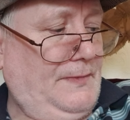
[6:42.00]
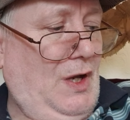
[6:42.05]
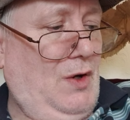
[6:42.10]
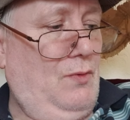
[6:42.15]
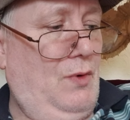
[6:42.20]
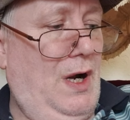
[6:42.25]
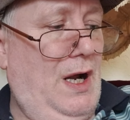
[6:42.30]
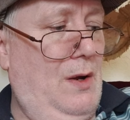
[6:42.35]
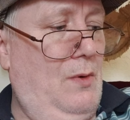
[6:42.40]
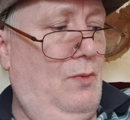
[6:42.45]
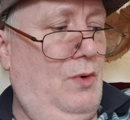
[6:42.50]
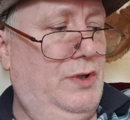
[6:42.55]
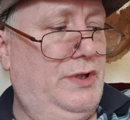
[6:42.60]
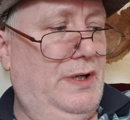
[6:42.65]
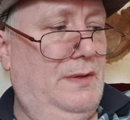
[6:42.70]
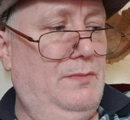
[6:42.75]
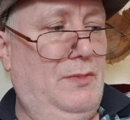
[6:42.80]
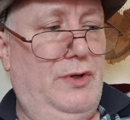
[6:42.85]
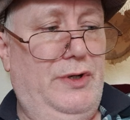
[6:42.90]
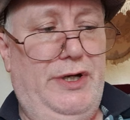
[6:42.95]
right what
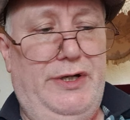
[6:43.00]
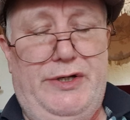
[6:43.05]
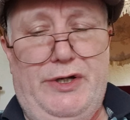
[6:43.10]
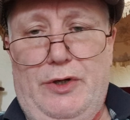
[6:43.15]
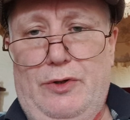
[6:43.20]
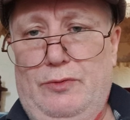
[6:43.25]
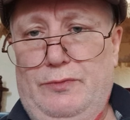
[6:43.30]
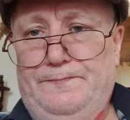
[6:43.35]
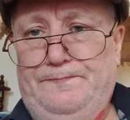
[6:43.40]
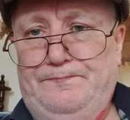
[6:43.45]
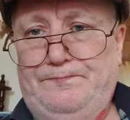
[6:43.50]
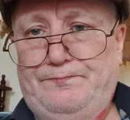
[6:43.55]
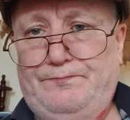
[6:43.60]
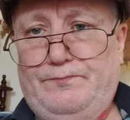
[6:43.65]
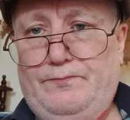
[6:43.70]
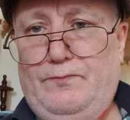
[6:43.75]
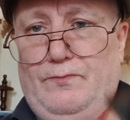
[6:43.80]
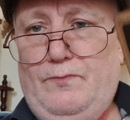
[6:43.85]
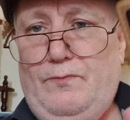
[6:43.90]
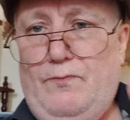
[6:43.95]
I'm going to do
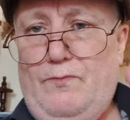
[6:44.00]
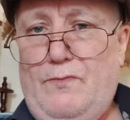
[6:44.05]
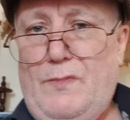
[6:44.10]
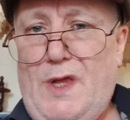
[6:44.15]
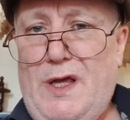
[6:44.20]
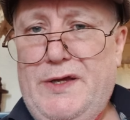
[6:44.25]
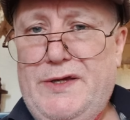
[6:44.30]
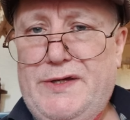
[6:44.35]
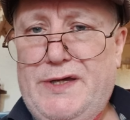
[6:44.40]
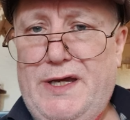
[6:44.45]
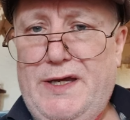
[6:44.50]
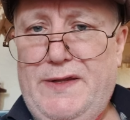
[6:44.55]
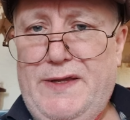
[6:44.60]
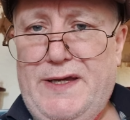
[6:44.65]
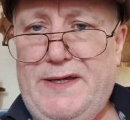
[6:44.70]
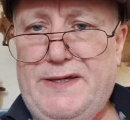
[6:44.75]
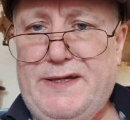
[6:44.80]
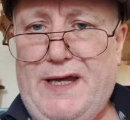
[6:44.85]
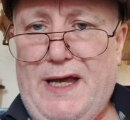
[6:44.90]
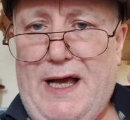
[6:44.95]
see
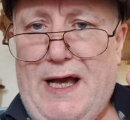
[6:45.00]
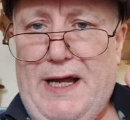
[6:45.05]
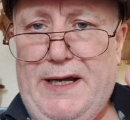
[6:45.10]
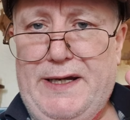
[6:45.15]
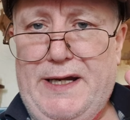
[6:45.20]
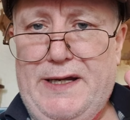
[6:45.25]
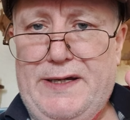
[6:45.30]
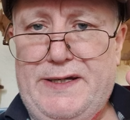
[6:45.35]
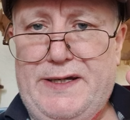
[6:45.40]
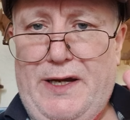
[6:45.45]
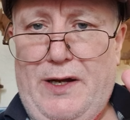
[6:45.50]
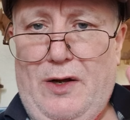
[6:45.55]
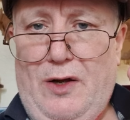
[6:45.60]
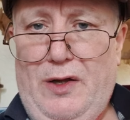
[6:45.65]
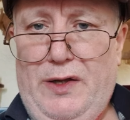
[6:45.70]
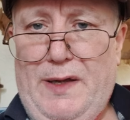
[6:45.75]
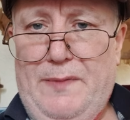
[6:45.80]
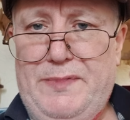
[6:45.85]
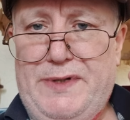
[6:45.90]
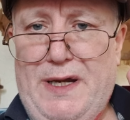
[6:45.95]
this card here see
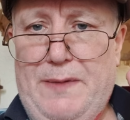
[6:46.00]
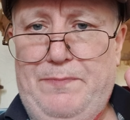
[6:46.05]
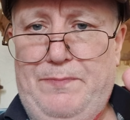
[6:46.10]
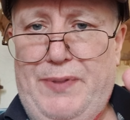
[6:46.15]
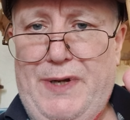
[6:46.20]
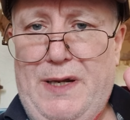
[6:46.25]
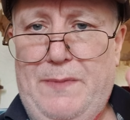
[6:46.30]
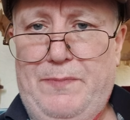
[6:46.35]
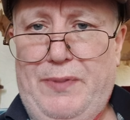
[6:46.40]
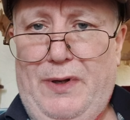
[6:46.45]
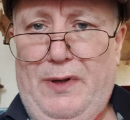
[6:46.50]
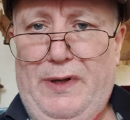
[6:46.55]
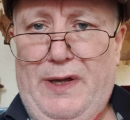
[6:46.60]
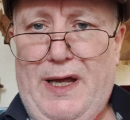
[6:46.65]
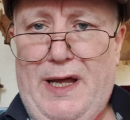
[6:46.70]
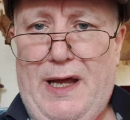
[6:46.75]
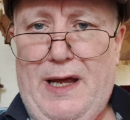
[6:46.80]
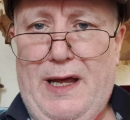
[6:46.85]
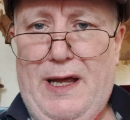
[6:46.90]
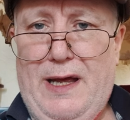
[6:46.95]
all them dead people
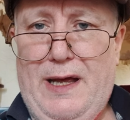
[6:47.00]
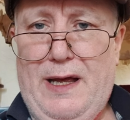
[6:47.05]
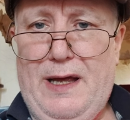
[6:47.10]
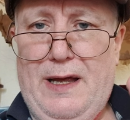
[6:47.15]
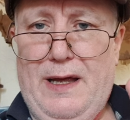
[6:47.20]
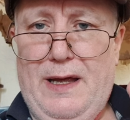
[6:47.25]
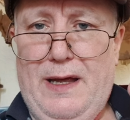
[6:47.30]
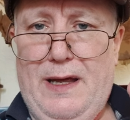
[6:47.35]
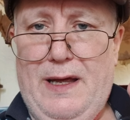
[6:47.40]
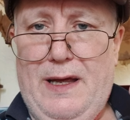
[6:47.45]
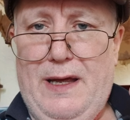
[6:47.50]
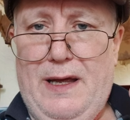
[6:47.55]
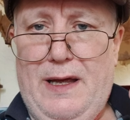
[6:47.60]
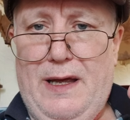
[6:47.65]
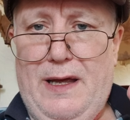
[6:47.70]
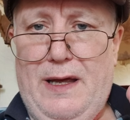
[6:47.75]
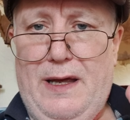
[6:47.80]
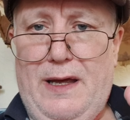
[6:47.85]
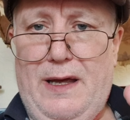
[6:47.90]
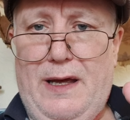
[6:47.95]
there
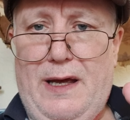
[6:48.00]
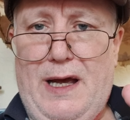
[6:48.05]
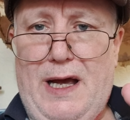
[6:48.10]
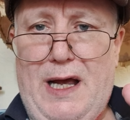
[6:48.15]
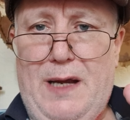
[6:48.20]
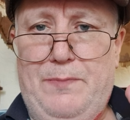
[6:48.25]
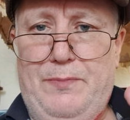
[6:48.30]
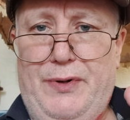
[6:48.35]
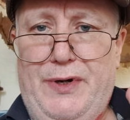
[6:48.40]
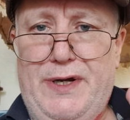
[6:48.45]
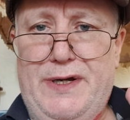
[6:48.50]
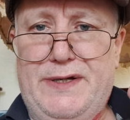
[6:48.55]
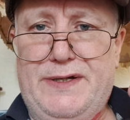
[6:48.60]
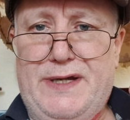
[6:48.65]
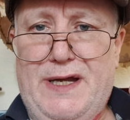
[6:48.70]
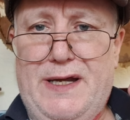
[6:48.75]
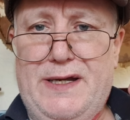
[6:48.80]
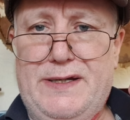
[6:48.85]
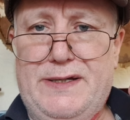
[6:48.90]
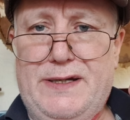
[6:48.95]
uh, eye
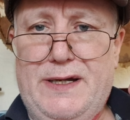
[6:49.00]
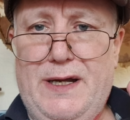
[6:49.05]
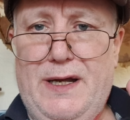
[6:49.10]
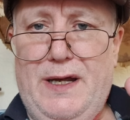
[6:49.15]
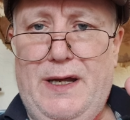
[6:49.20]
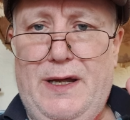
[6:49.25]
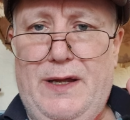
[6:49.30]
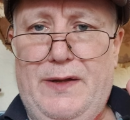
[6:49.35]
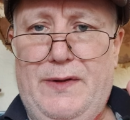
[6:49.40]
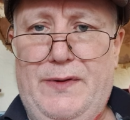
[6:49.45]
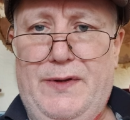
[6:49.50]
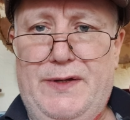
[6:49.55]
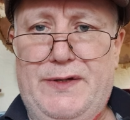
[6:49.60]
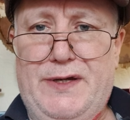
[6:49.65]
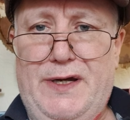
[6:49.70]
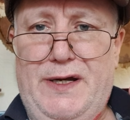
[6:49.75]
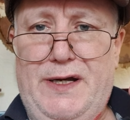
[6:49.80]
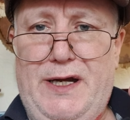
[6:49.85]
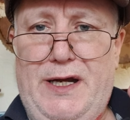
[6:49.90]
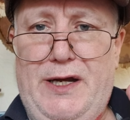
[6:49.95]
there's
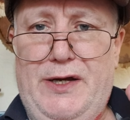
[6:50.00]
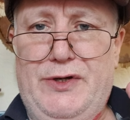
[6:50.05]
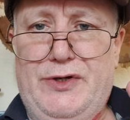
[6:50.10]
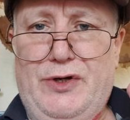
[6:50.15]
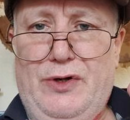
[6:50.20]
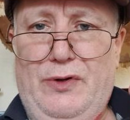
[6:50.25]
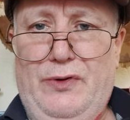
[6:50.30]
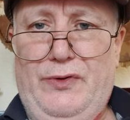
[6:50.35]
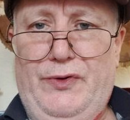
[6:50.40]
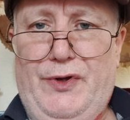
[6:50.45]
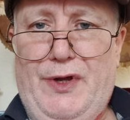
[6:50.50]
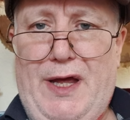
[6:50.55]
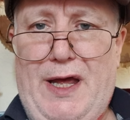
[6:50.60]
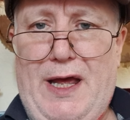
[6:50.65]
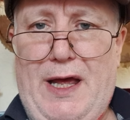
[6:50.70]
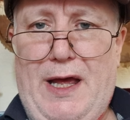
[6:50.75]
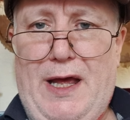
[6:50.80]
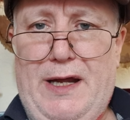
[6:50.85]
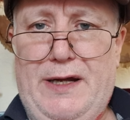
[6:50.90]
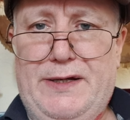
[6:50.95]
an angel
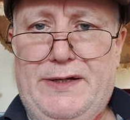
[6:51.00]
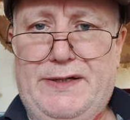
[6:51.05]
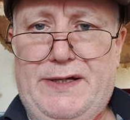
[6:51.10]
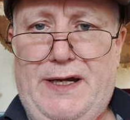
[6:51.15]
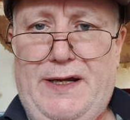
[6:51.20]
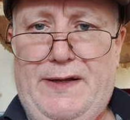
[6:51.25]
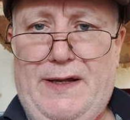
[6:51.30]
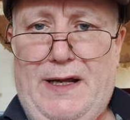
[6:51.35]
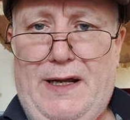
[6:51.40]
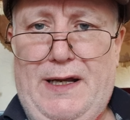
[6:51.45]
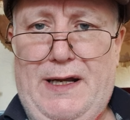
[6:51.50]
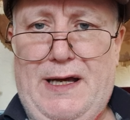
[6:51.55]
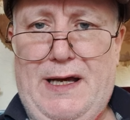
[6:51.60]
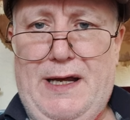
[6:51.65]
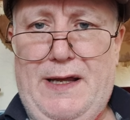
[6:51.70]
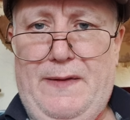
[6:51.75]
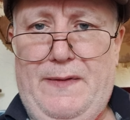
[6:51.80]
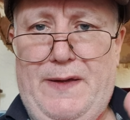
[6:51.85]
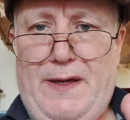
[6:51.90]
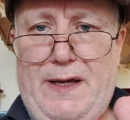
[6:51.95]
there see that
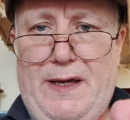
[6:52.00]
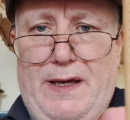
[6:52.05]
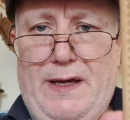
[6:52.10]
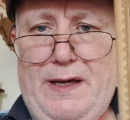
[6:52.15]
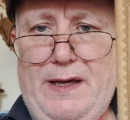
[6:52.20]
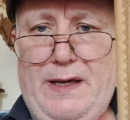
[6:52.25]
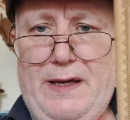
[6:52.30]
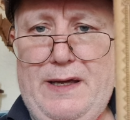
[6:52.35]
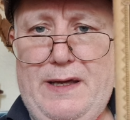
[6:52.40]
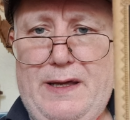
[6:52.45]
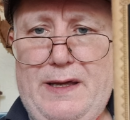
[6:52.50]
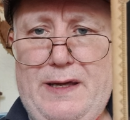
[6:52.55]
light there